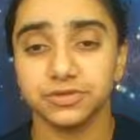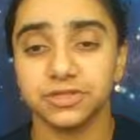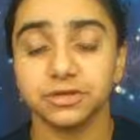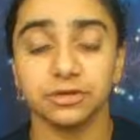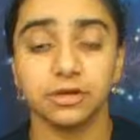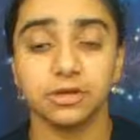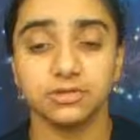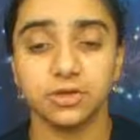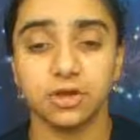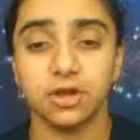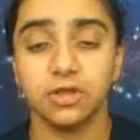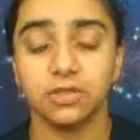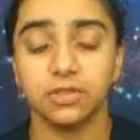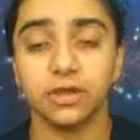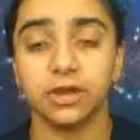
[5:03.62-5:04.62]
zeros
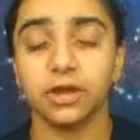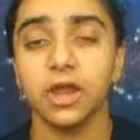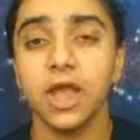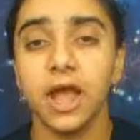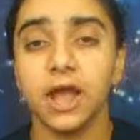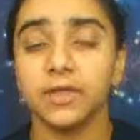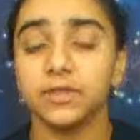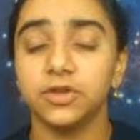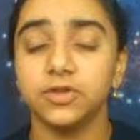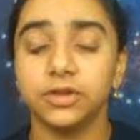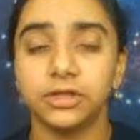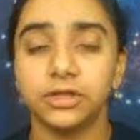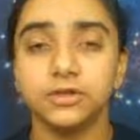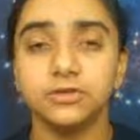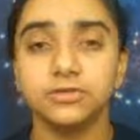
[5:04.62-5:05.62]
on there, and then you
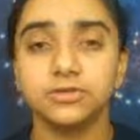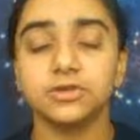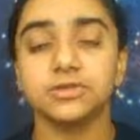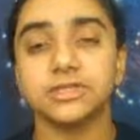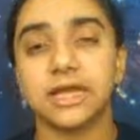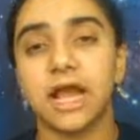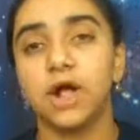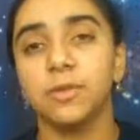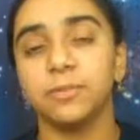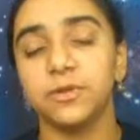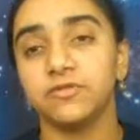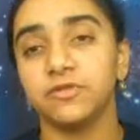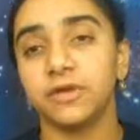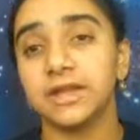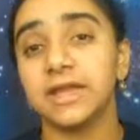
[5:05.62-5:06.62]
can use those to help you
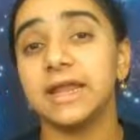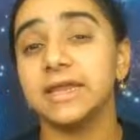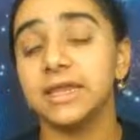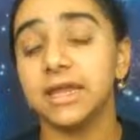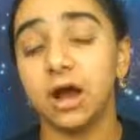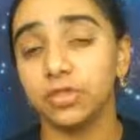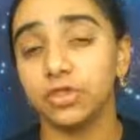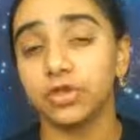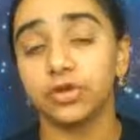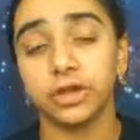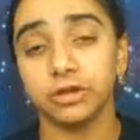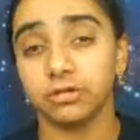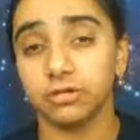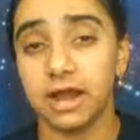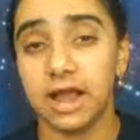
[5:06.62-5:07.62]
find any other
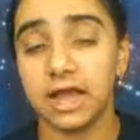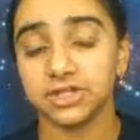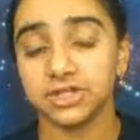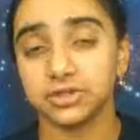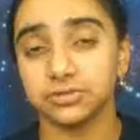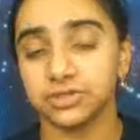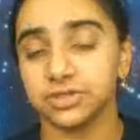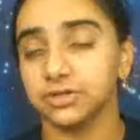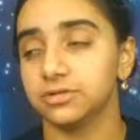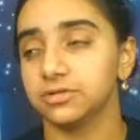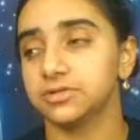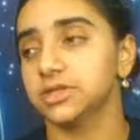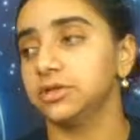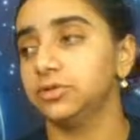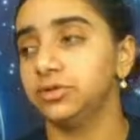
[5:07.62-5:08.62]
irrational
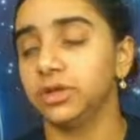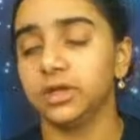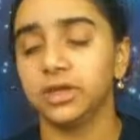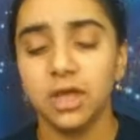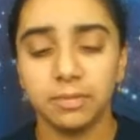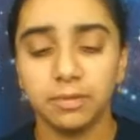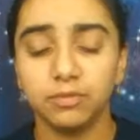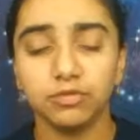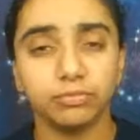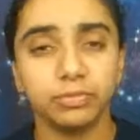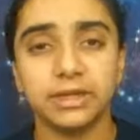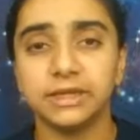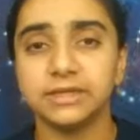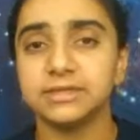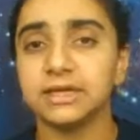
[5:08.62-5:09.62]
zeros, including maybe
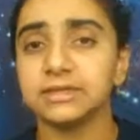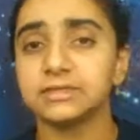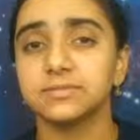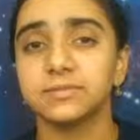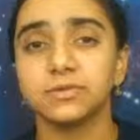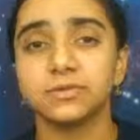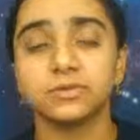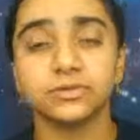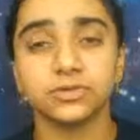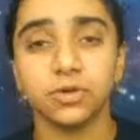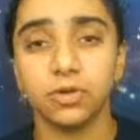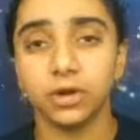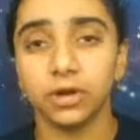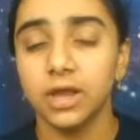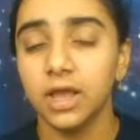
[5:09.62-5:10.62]
repeating decimals
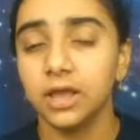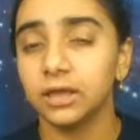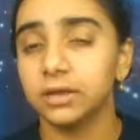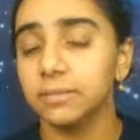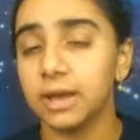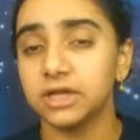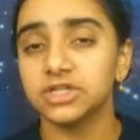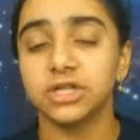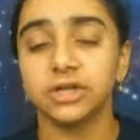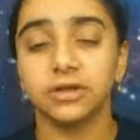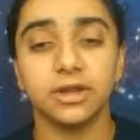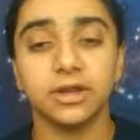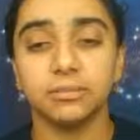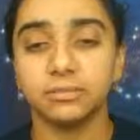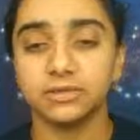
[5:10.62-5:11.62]
or imaginary
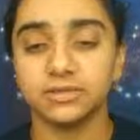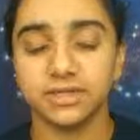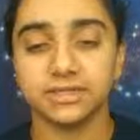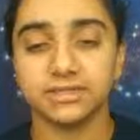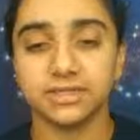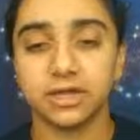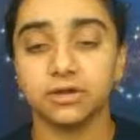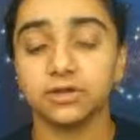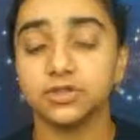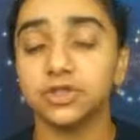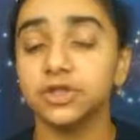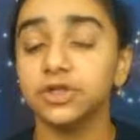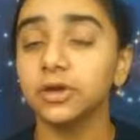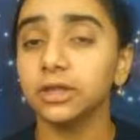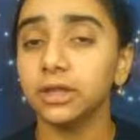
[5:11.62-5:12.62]
numbers, etc.
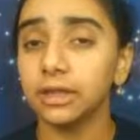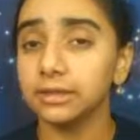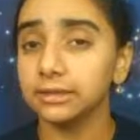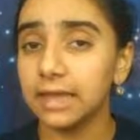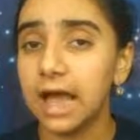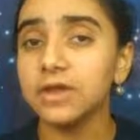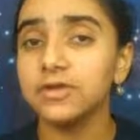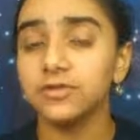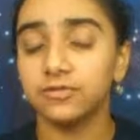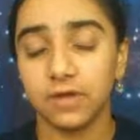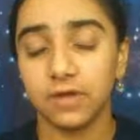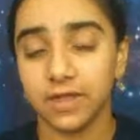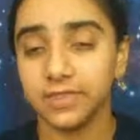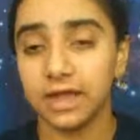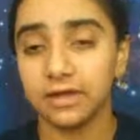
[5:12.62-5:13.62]
So you're allowed to
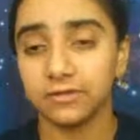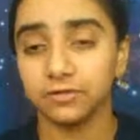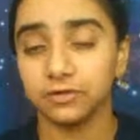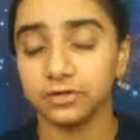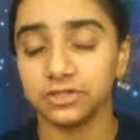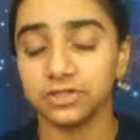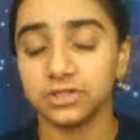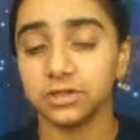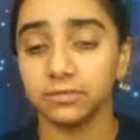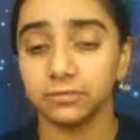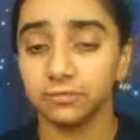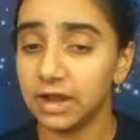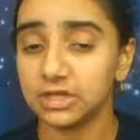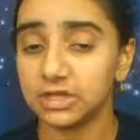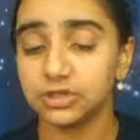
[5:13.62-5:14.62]
find that first
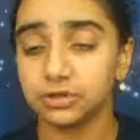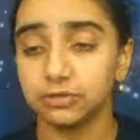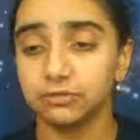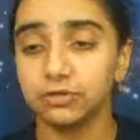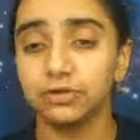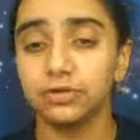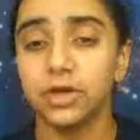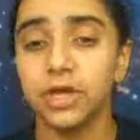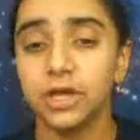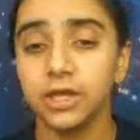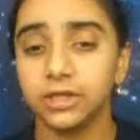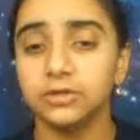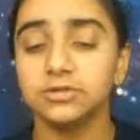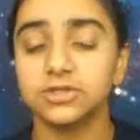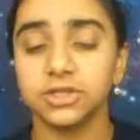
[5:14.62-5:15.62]
rational root
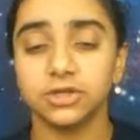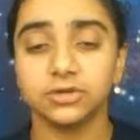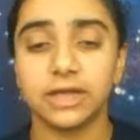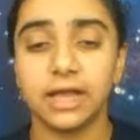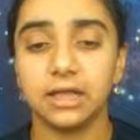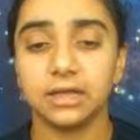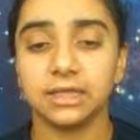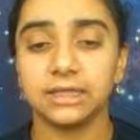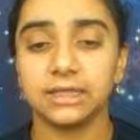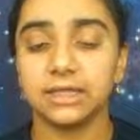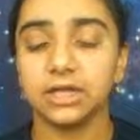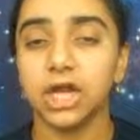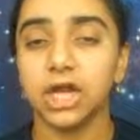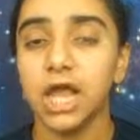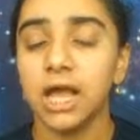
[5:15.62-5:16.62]
using your
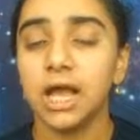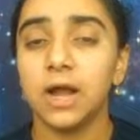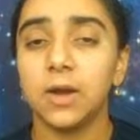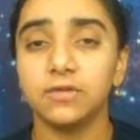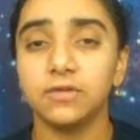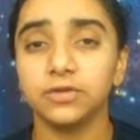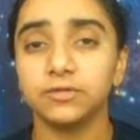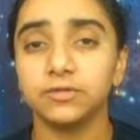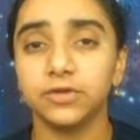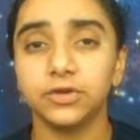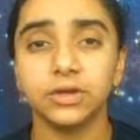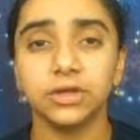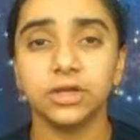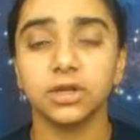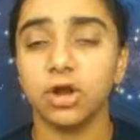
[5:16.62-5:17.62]
calculator. However, if
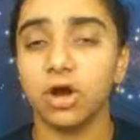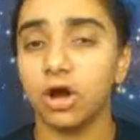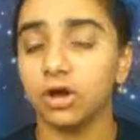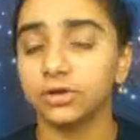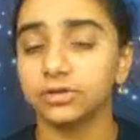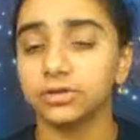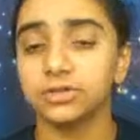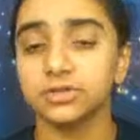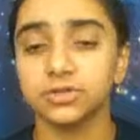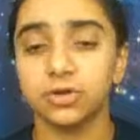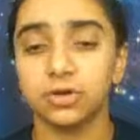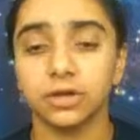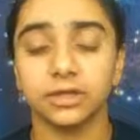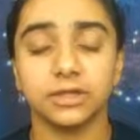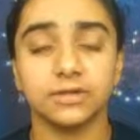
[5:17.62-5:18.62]
you're in an honors
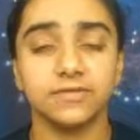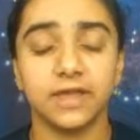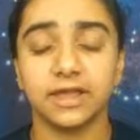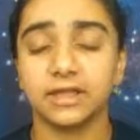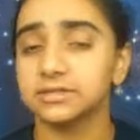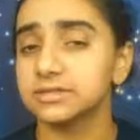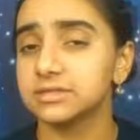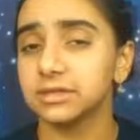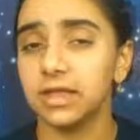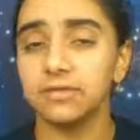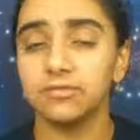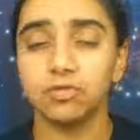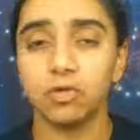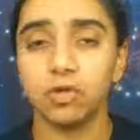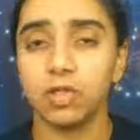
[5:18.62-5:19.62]
or an advanced
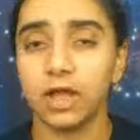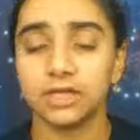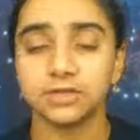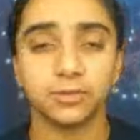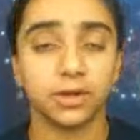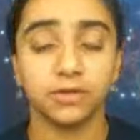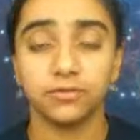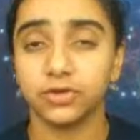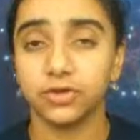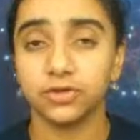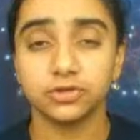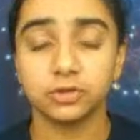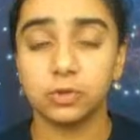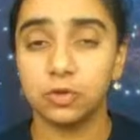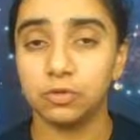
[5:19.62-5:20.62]
level class, whatever your
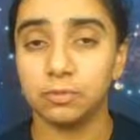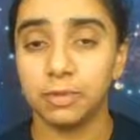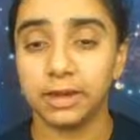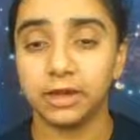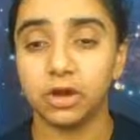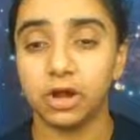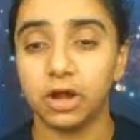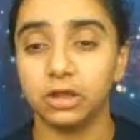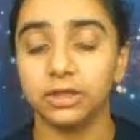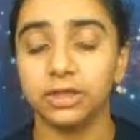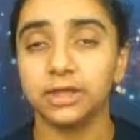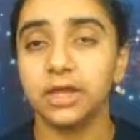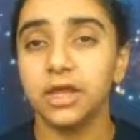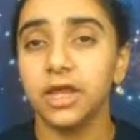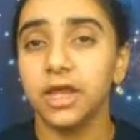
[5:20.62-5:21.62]
school might call
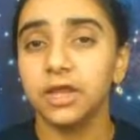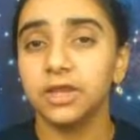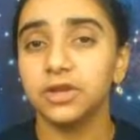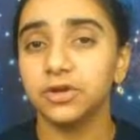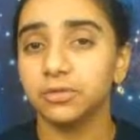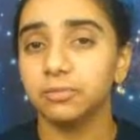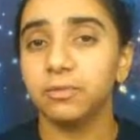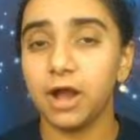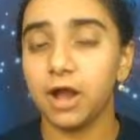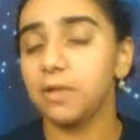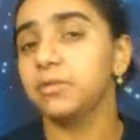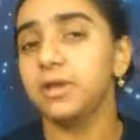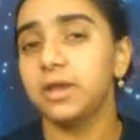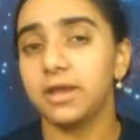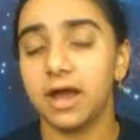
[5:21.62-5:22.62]
it, you're
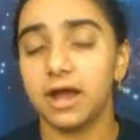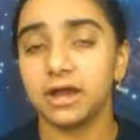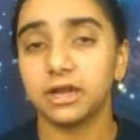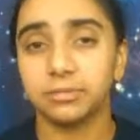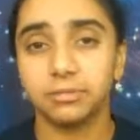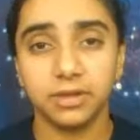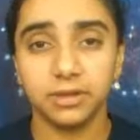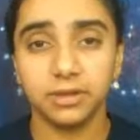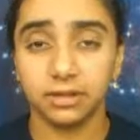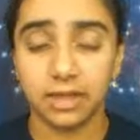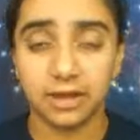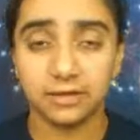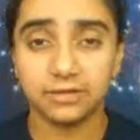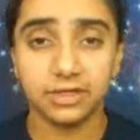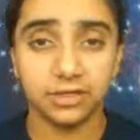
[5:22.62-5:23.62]
probably not going to be
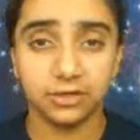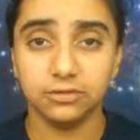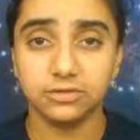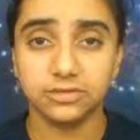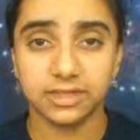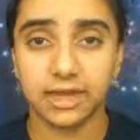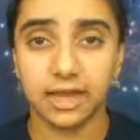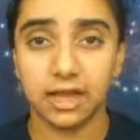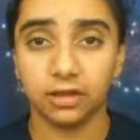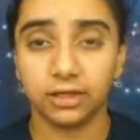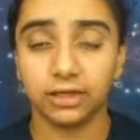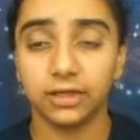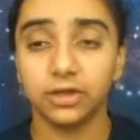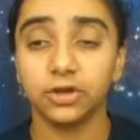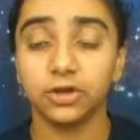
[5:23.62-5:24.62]
allowed to use a
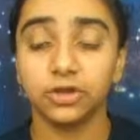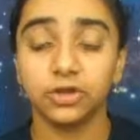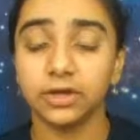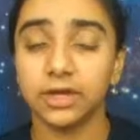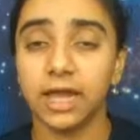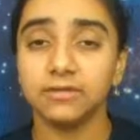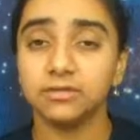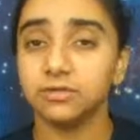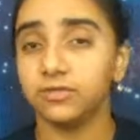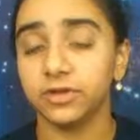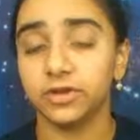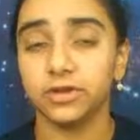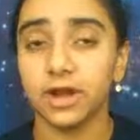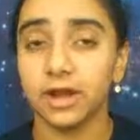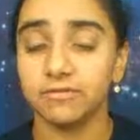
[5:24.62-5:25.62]
calculator. You're going to have to
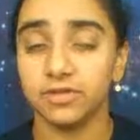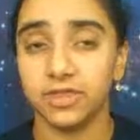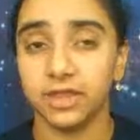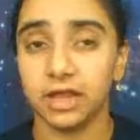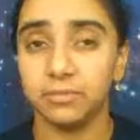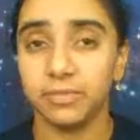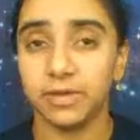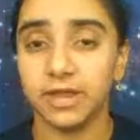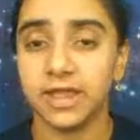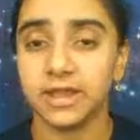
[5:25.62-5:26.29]
figure everything out by